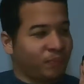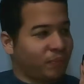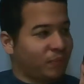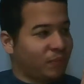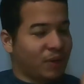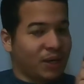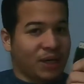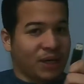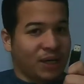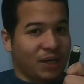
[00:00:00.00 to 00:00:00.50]

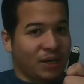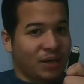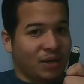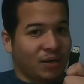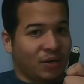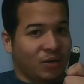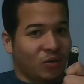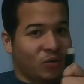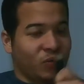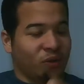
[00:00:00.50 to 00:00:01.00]
plugging in
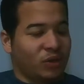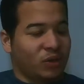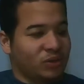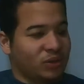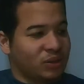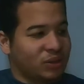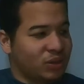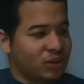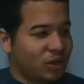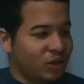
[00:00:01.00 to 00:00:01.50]
the Windows
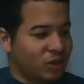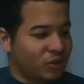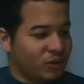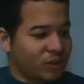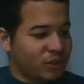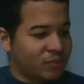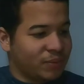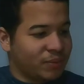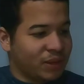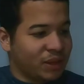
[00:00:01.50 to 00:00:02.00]
installer
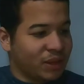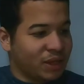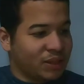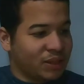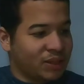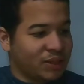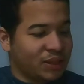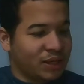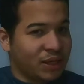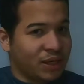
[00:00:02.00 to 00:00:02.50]
USB and
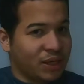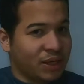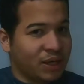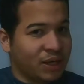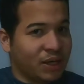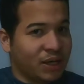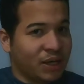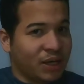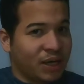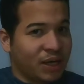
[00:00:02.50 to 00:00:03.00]

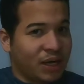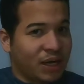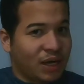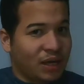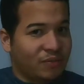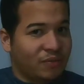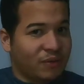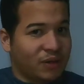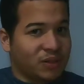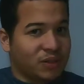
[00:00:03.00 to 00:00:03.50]
seeing
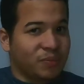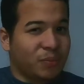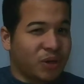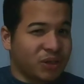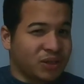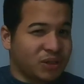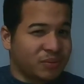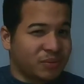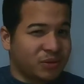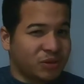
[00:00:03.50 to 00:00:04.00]
if it's
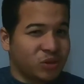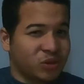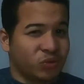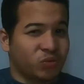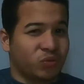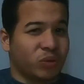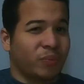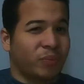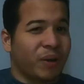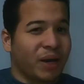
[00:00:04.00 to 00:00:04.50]
possible to
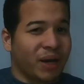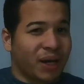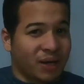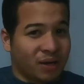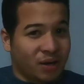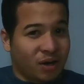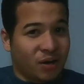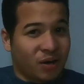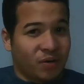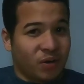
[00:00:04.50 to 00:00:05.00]
repair the
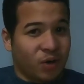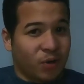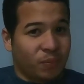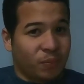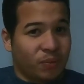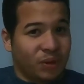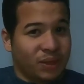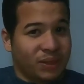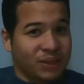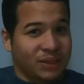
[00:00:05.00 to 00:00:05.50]
current
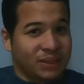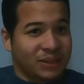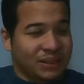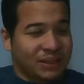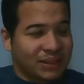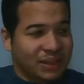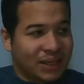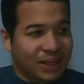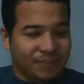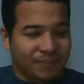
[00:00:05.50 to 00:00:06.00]
operating
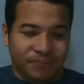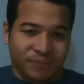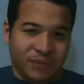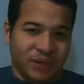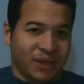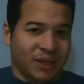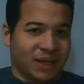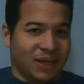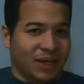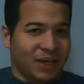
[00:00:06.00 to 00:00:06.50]
system.
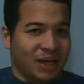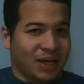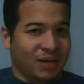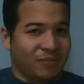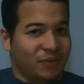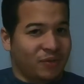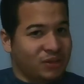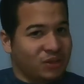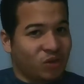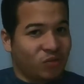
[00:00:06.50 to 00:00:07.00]
If
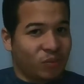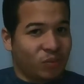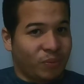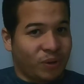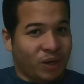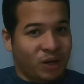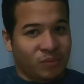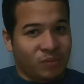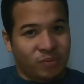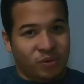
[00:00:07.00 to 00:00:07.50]
it's not
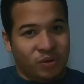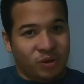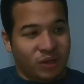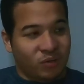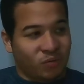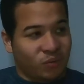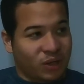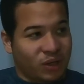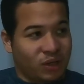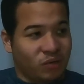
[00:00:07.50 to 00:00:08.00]
repairable,
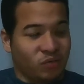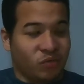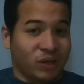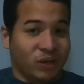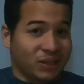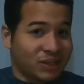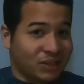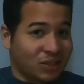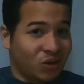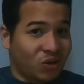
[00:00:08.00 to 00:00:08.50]
then we can
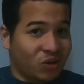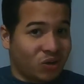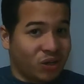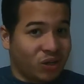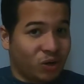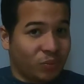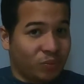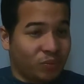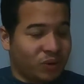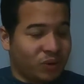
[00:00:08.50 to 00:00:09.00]
reinstall the
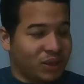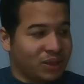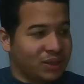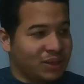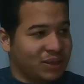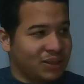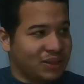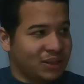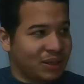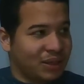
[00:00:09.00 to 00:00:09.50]
operating
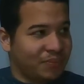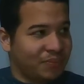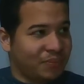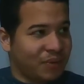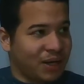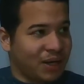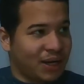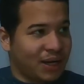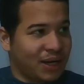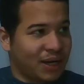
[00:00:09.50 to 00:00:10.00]

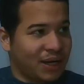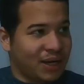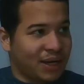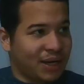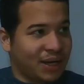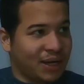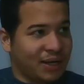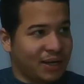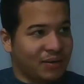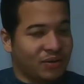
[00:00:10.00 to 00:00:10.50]
system. And
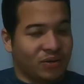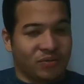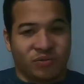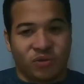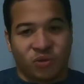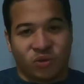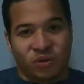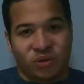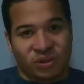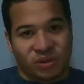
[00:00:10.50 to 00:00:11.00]
then, of
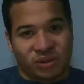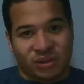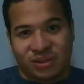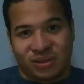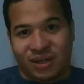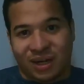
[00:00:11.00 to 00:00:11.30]
course,